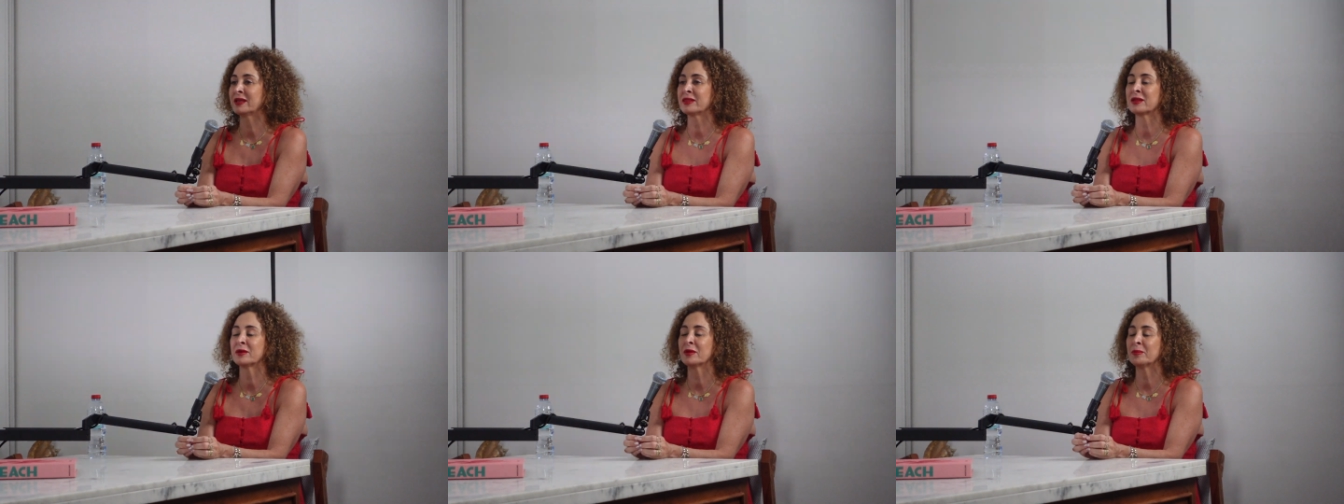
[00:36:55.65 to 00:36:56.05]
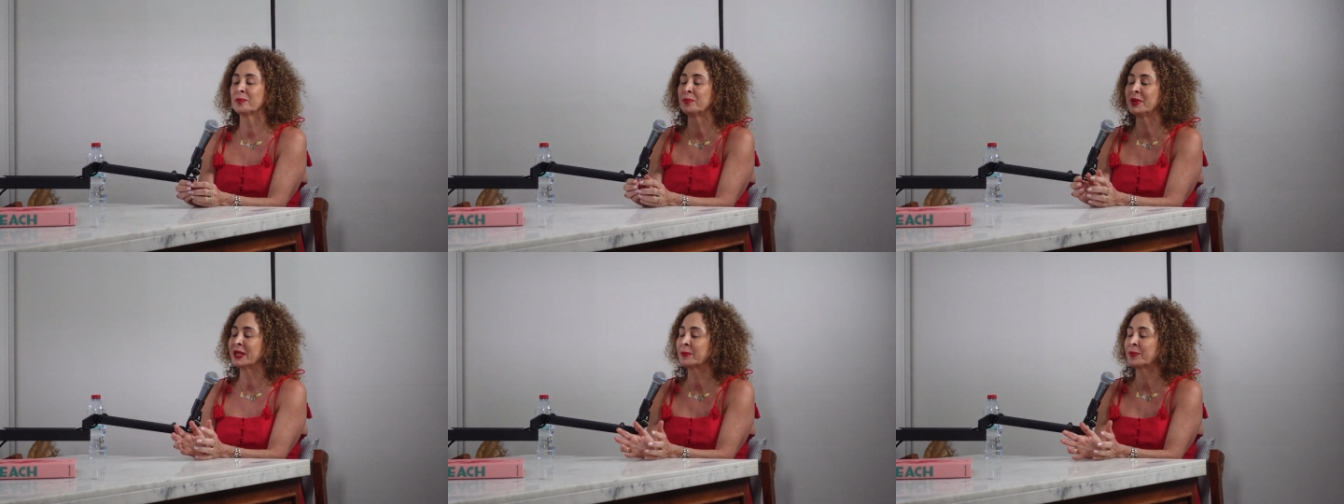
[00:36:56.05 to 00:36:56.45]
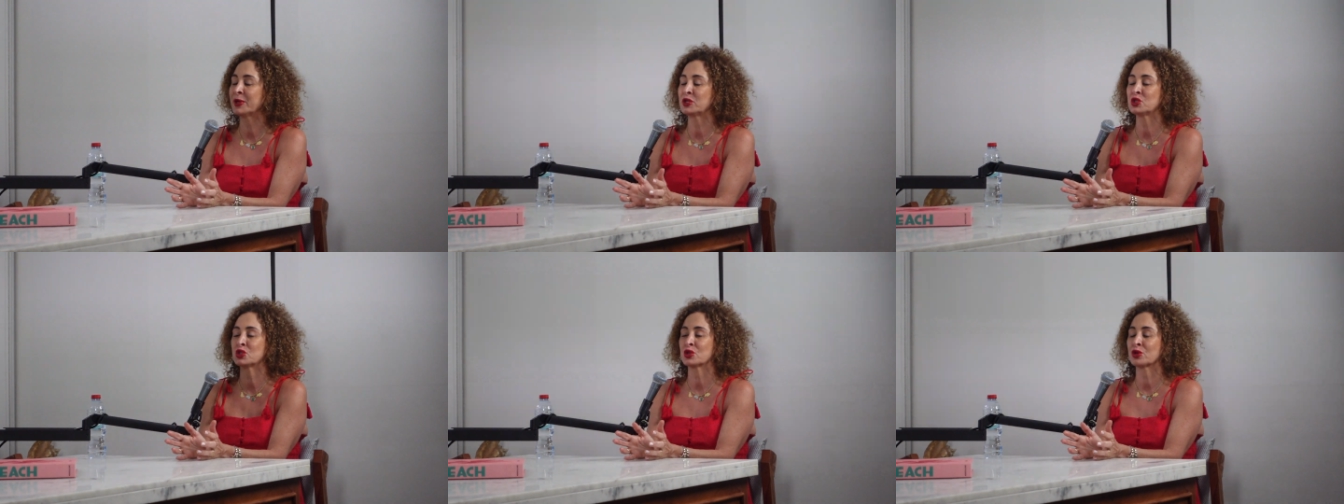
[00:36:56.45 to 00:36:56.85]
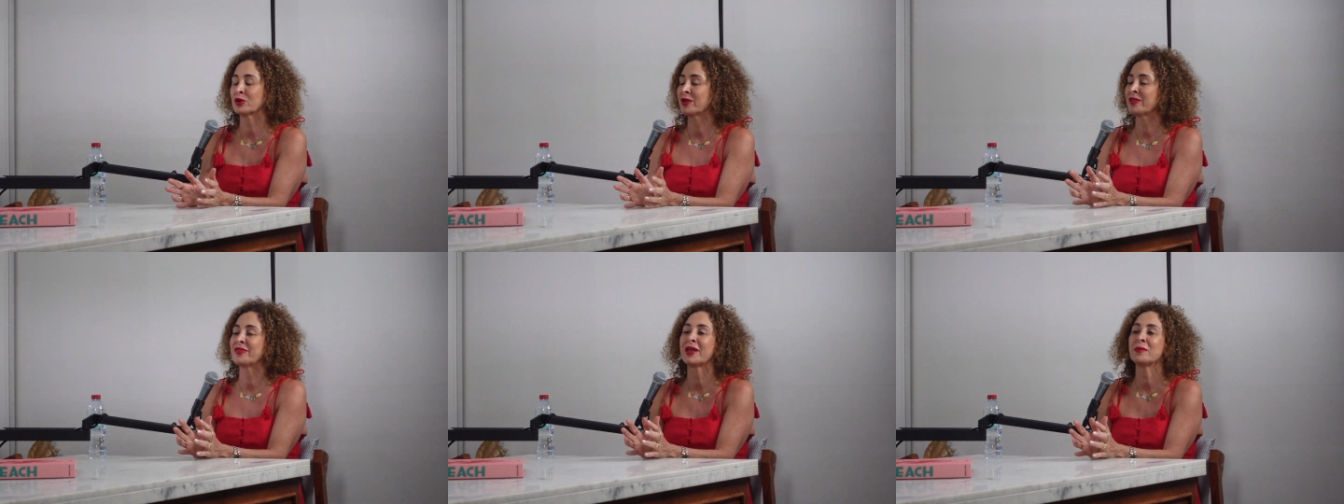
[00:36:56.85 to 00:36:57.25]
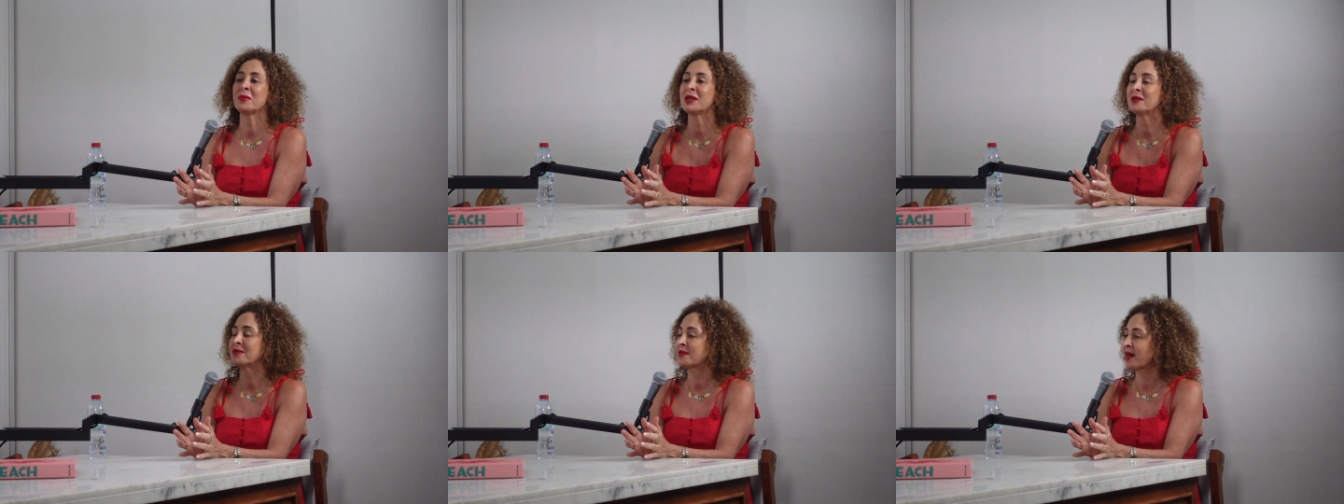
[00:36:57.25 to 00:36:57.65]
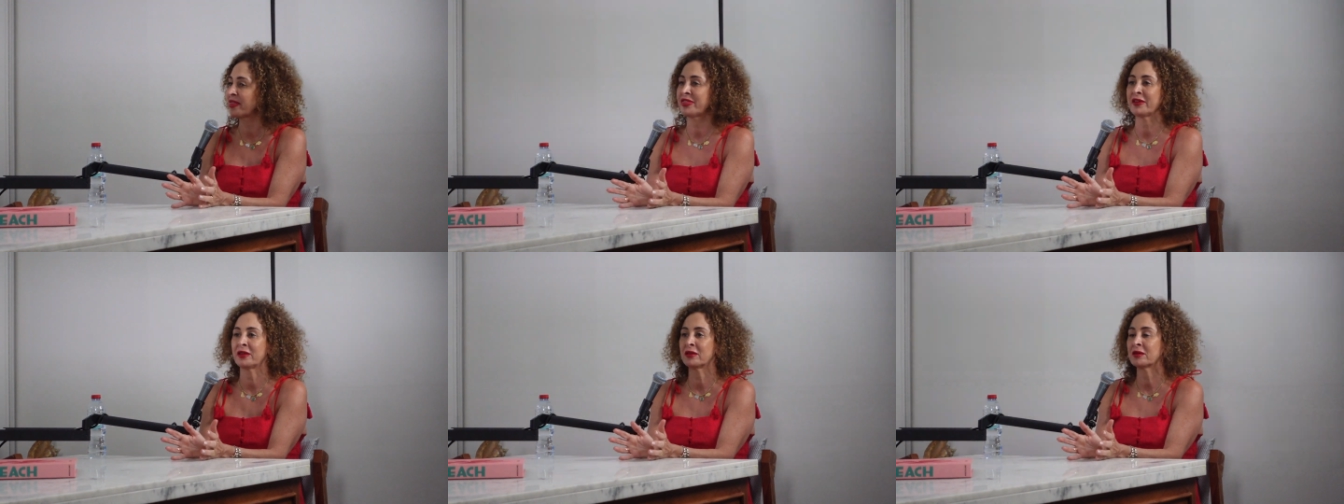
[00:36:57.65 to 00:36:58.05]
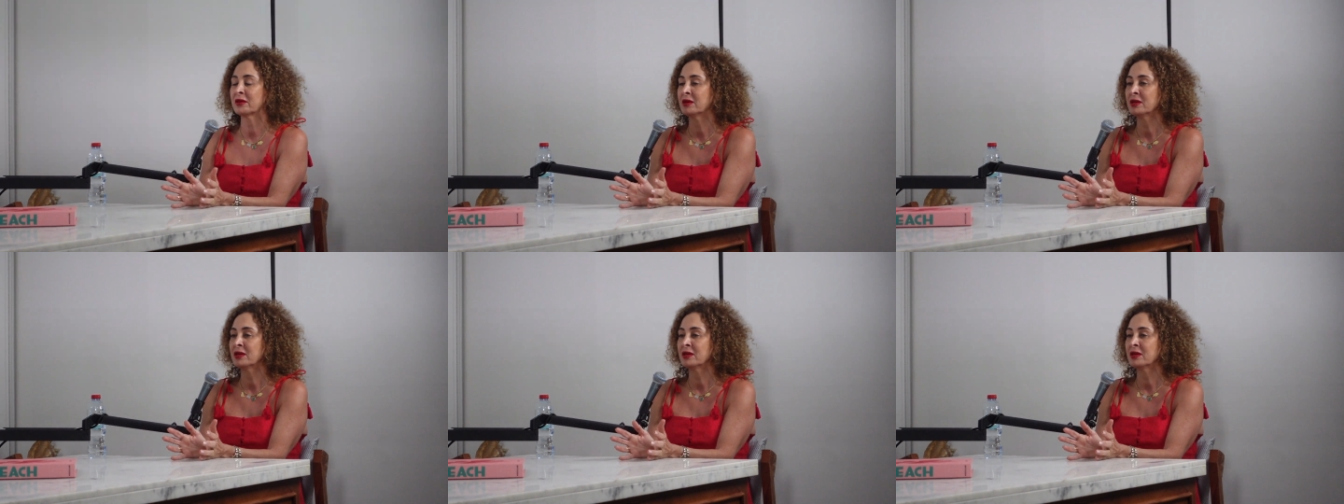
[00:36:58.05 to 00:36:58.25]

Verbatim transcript: in the big picture, they mean nothing.